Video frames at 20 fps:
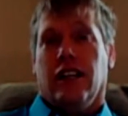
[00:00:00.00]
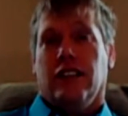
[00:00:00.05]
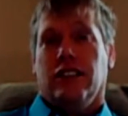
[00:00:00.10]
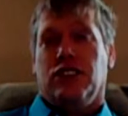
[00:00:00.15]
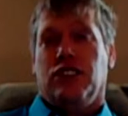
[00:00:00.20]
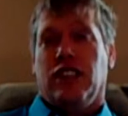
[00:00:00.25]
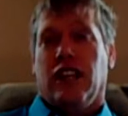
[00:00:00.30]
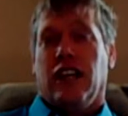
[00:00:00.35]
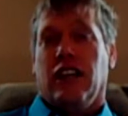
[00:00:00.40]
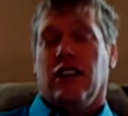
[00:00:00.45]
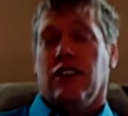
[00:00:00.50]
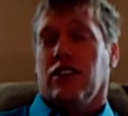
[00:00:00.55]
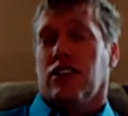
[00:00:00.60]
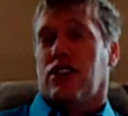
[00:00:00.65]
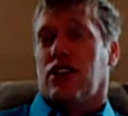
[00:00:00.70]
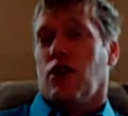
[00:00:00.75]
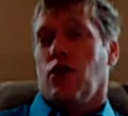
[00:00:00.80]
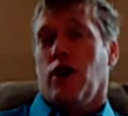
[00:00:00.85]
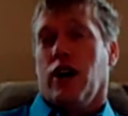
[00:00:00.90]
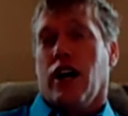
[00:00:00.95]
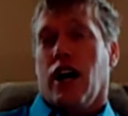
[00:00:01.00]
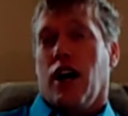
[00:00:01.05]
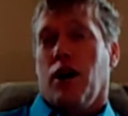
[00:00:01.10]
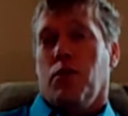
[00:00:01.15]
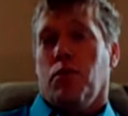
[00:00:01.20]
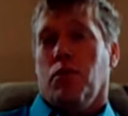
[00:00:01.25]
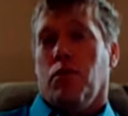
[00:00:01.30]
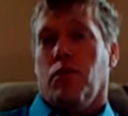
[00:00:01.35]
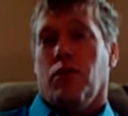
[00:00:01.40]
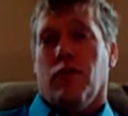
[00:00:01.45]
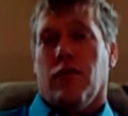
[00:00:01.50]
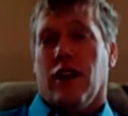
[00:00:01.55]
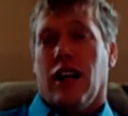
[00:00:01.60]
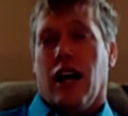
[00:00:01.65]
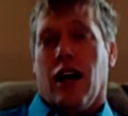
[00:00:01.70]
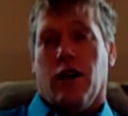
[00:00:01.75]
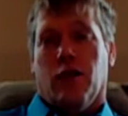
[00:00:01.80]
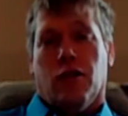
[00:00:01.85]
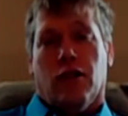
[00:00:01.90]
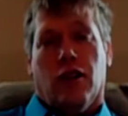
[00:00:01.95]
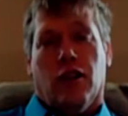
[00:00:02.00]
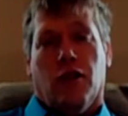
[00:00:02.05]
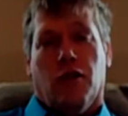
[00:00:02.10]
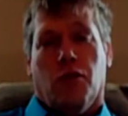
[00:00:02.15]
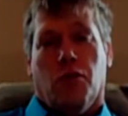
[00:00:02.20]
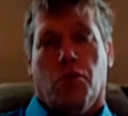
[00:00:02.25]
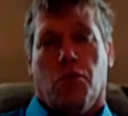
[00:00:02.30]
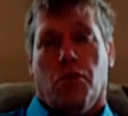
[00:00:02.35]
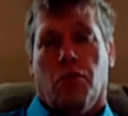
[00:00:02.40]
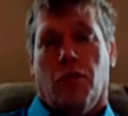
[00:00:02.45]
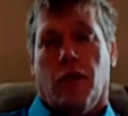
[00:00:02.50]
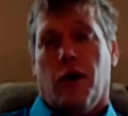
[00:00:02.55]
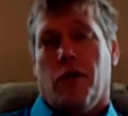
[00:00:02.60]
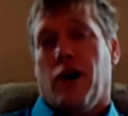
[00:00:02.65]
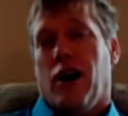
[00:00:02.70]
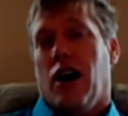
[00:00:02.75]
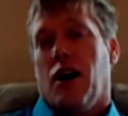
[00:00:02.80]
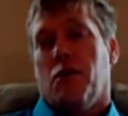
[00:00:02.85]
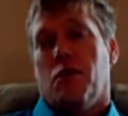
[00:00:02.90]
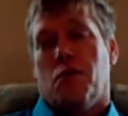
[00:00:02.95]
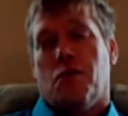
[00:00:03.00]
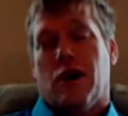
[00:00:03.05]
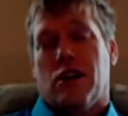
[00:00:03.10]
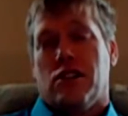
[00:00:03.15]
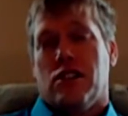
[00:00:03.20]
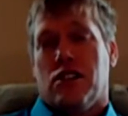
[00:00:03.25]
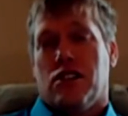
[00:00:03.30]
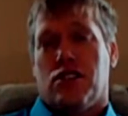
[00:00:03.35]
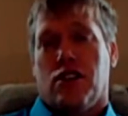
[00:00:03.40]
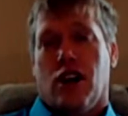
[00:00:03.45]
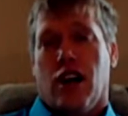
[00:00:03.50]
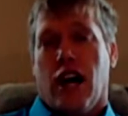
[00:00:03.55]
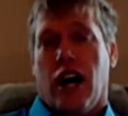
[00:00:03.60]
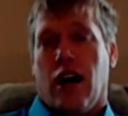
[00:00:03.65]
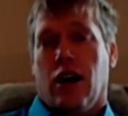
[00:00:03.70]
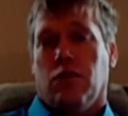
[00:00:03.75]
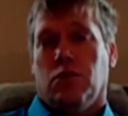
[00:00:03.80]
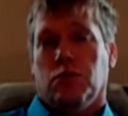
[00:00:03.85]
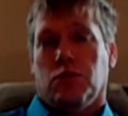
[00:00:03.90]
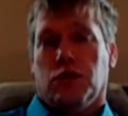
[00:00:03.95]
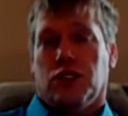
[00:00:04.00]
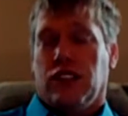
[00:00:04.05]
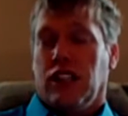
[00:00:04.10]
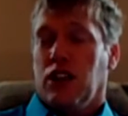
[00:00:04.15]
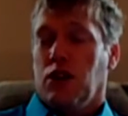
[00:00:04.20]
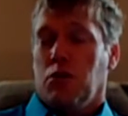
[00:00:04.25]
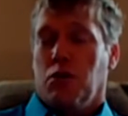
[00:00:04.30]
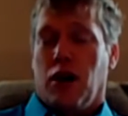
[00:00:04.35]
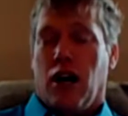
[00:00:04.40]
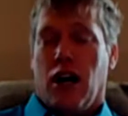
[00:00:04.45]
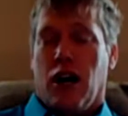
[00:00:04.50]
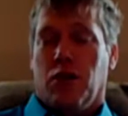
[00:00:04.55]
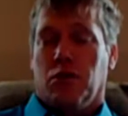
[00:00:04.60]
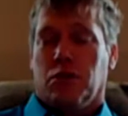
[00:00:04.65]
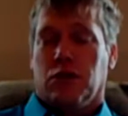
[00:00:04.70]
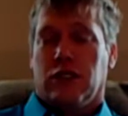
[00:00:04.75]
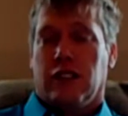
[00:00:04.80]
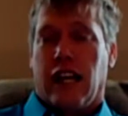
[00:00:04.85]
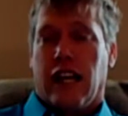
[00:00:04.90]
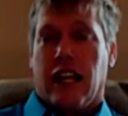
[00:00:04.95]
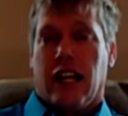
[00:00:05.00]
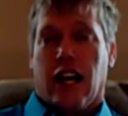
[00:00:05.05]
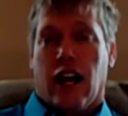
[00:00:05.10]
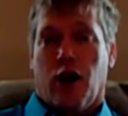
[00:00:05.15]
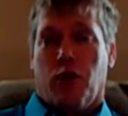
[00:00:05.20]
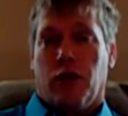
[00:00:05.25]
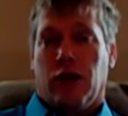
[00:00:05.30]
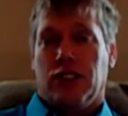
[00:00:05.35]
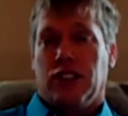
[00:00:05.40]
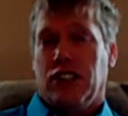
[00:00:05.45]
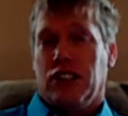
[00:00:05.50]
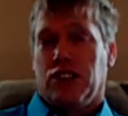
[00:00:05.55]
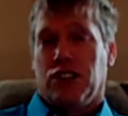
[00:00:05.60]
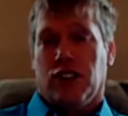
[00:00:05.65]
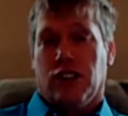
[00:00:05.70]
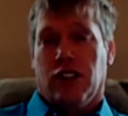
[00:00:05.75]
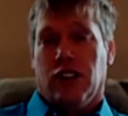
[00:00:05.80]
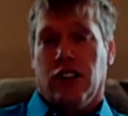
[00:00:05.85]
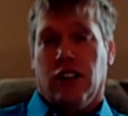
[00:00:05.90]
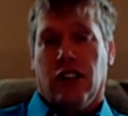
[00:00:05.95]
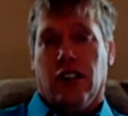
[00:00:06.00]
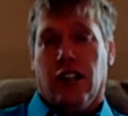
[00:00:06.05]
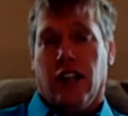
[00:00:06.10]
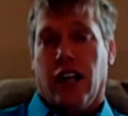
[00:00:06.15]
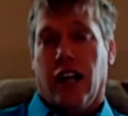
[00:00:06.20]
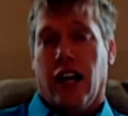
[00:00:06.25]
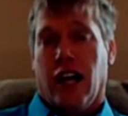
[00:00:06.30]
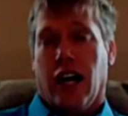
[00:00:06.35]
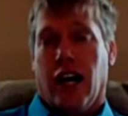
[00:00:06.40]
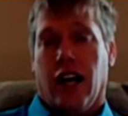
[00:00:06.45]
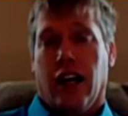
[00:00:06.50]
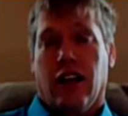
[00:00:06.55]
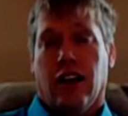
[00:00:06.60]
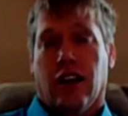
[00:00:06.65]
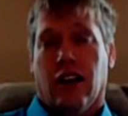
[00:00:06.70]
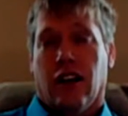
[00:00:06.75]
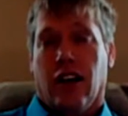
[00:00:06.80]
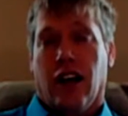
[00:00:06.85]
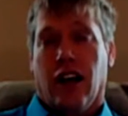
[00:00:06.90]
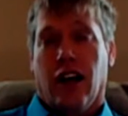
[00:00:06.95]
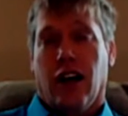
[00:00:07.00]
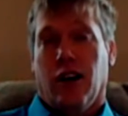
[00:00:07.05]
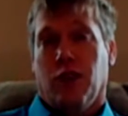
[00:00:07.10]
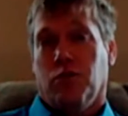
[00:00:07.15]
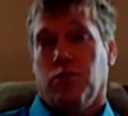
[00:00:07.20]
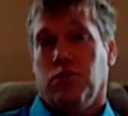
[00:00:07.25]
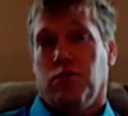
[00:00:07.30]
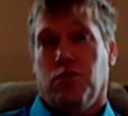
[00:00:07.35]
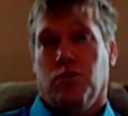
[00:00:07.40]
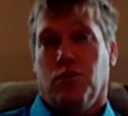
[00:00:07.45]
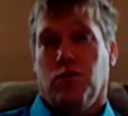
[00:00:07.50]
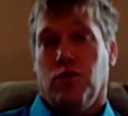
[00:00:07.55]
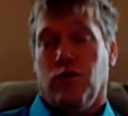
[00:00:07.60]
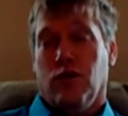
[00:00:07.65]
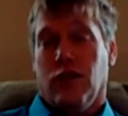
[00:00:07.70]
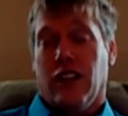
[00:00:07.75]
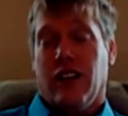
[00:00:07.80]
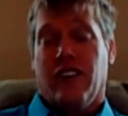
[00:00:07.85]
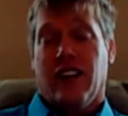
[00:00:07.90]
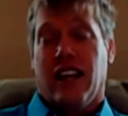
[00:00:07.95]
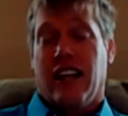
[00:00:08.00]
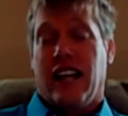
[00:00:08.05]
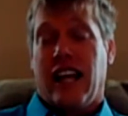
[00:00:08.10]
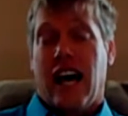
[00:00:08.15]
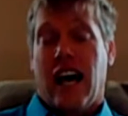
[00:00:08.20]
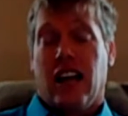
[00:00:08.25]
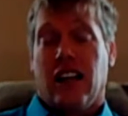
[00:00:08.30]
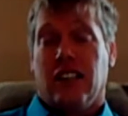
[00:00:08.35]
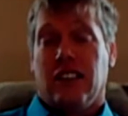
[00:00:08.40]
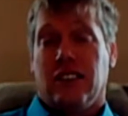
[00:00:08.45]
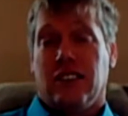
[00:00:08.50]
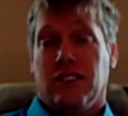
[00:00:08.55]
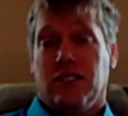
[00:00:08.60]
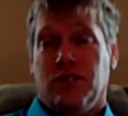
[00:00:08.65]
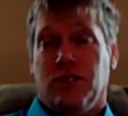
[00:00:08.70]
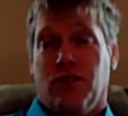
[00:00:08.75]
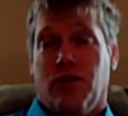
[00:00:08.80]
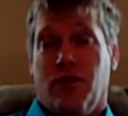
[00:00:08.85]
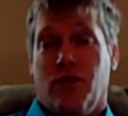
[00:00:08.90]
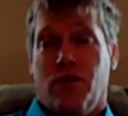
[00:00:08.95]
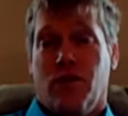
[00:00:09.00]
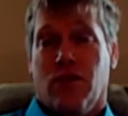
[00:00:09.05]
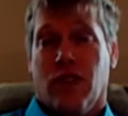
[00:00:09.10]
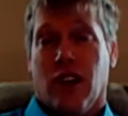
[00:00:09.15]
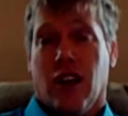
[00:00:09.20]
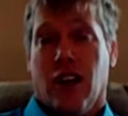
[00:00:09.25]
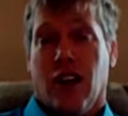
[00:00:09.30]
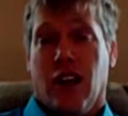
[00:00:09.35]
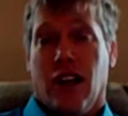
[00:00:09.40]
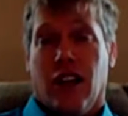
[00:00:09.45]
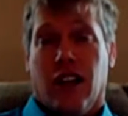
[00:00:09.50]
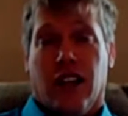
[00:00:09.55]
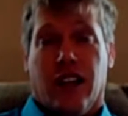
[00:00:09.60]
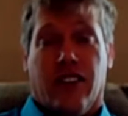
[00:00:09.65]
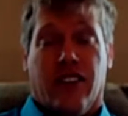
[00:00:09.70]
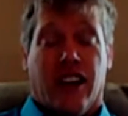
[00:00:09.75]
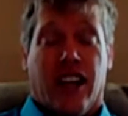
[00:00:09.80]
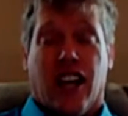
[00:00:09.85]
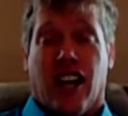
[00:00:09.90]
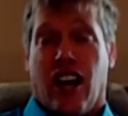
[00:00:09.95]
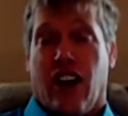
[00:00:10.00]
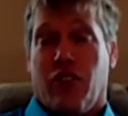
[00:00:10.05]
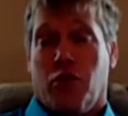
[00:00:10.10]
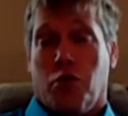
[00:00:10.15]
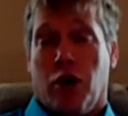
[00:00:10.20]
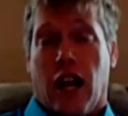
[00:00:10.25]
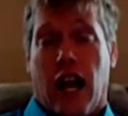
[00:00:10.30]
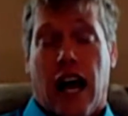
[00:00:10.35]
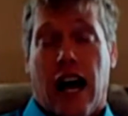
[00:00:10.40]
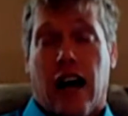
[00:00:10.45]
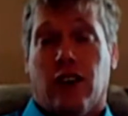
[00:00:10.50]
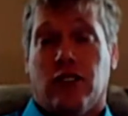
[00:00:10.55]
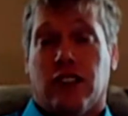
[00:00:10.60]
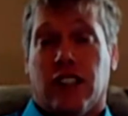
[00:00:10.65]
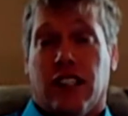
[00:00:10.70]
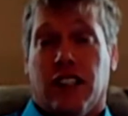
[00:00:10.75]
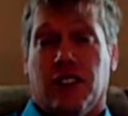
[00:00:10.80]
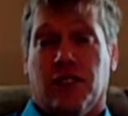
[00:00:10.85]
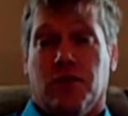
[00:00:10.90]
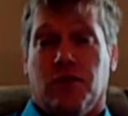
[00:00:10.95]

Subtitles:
You see, growing up, my mom and my sister and I, single mom, taking care of my sister and I, living in Dallas, living in government housing.